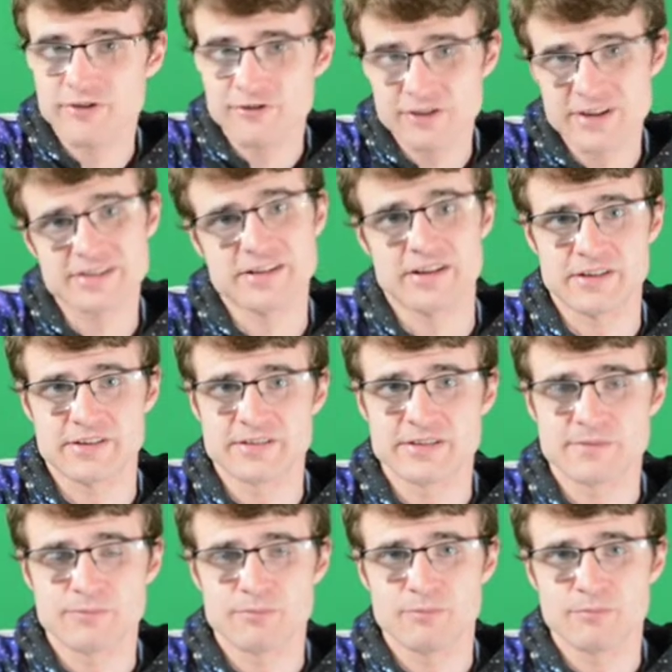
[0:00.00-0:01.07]
physics
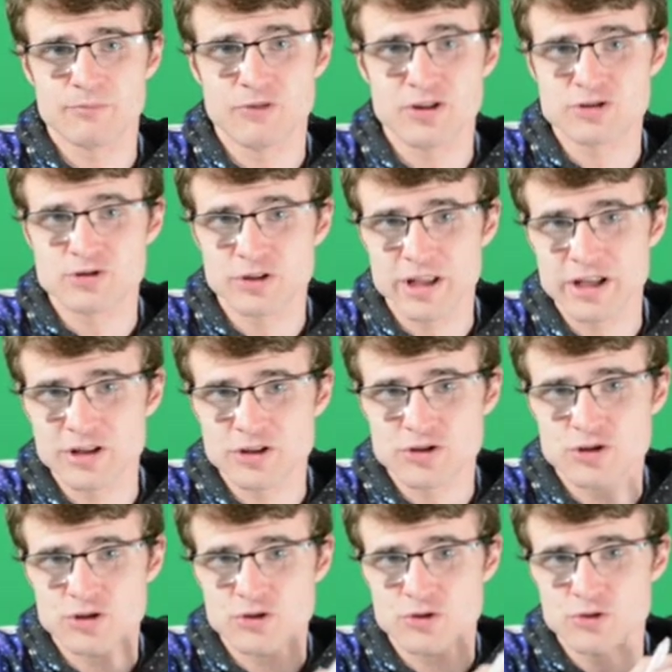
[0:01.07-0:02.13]
that's related
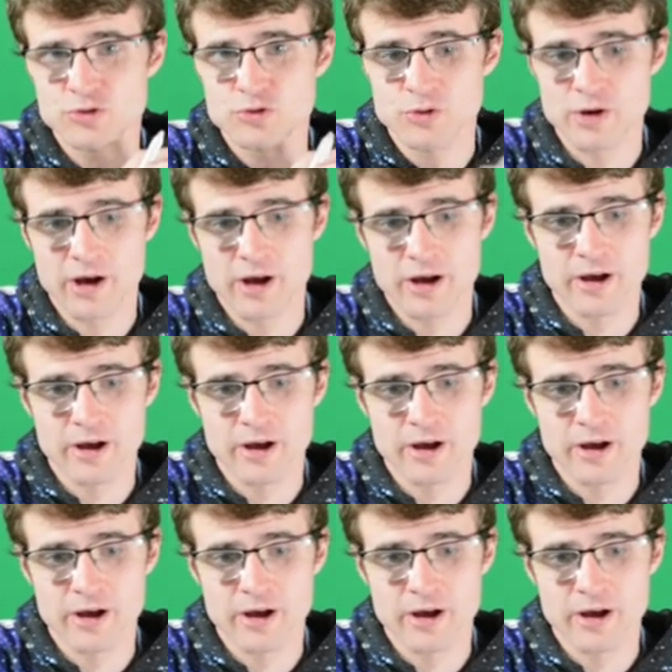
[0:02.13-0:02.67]
to